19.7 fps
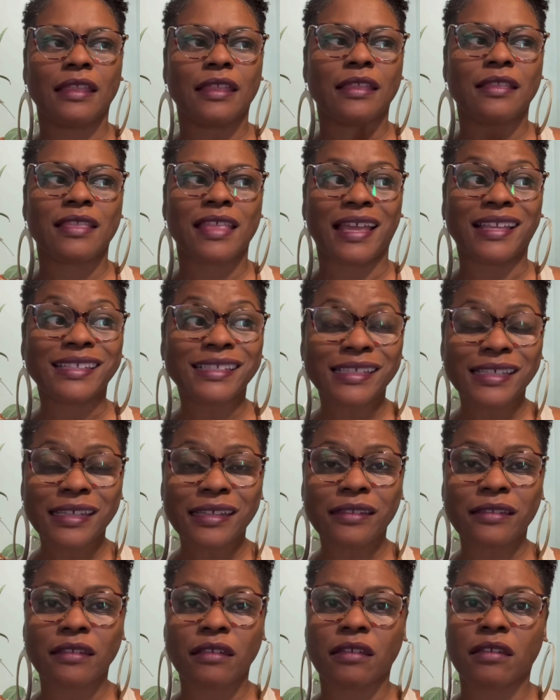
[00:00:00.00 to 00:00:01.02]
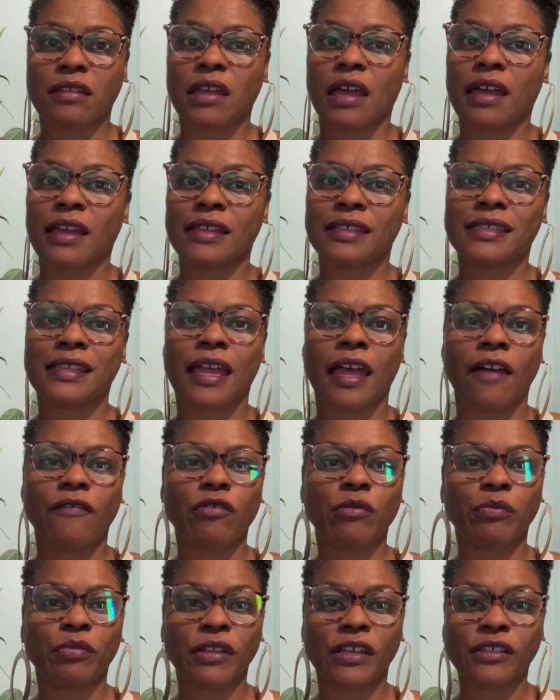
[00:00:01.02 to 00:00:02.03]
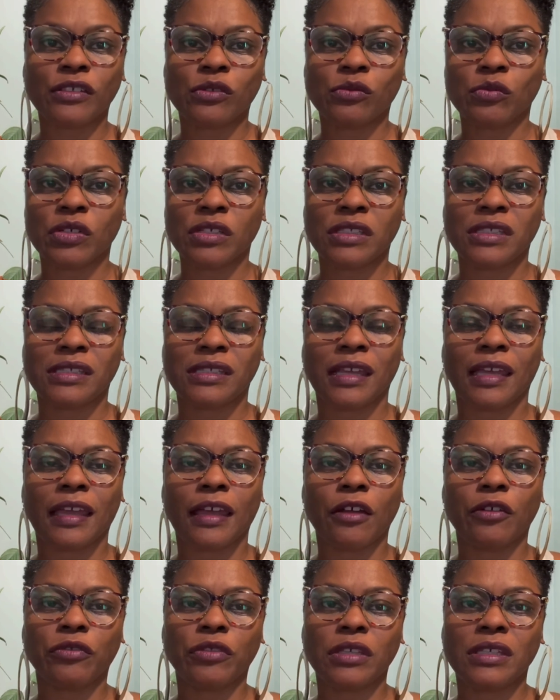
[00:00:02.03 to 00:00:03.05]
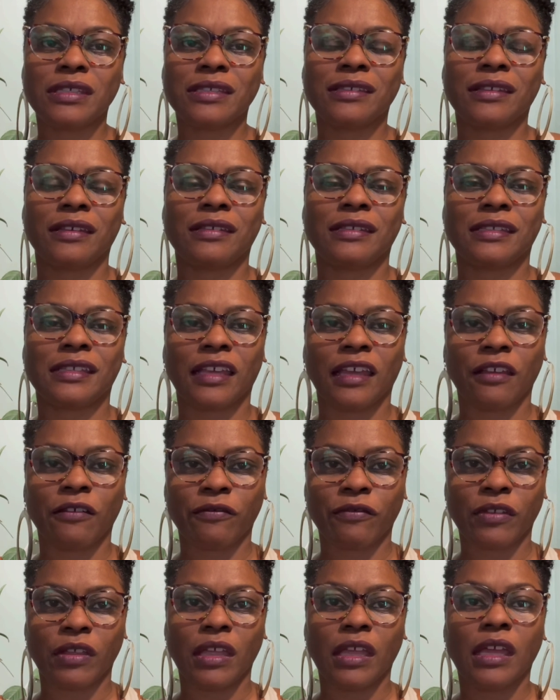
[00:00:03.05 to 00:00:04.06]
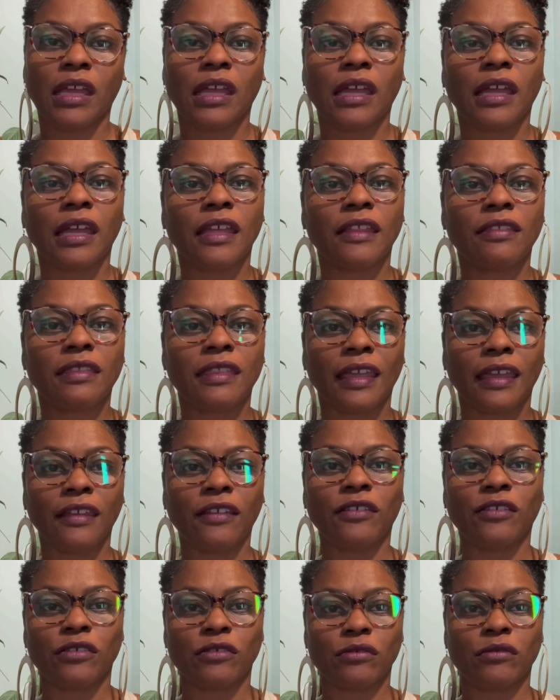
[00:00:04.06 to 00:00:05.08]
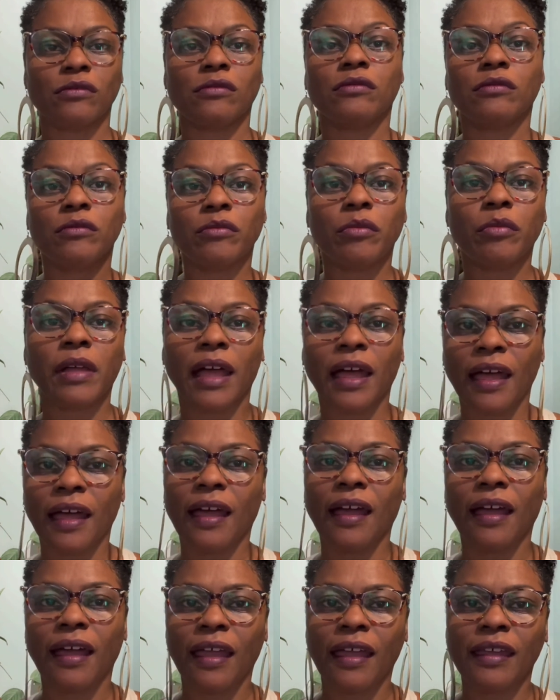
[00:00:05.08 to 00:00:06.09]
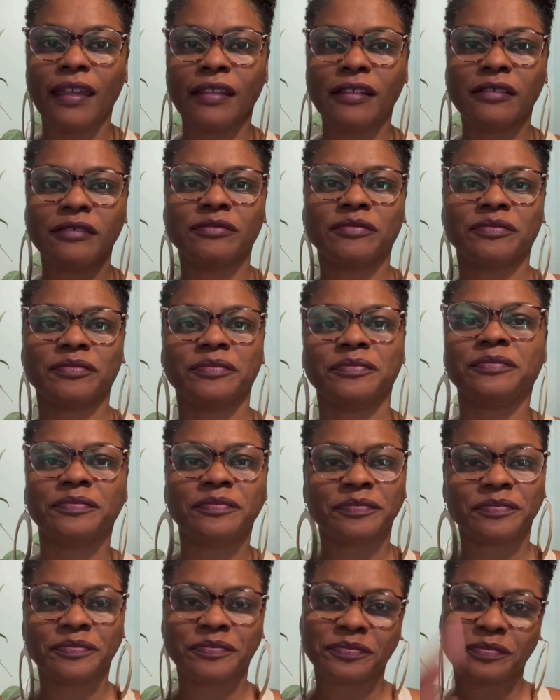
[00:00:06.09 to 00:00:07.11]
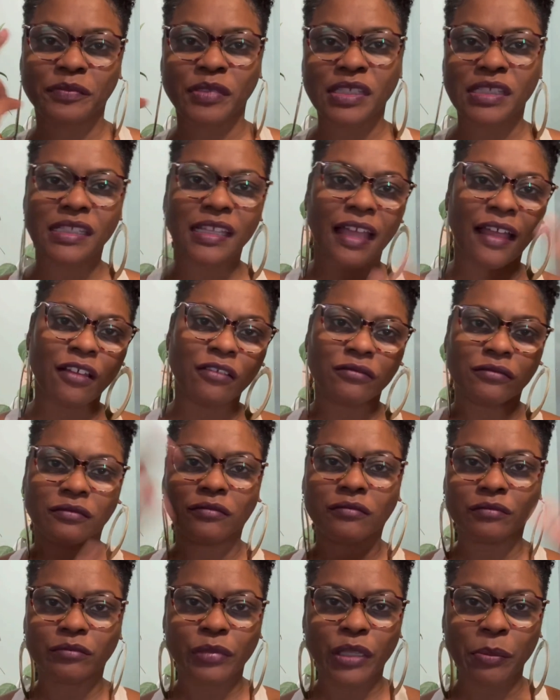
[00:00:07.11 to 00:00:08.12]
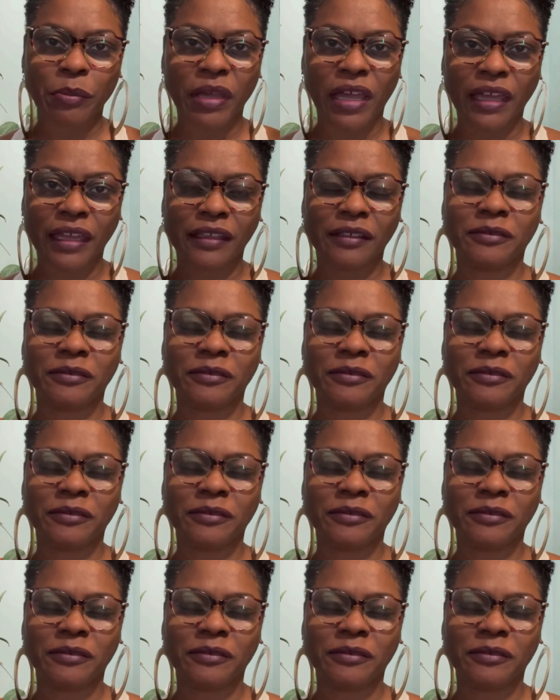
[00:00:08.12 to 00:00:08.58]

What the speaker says: That's it, guys. Have a blessed one. Stay healthy, stay safe, and thank you. Bye. Peace out. Bye-bye.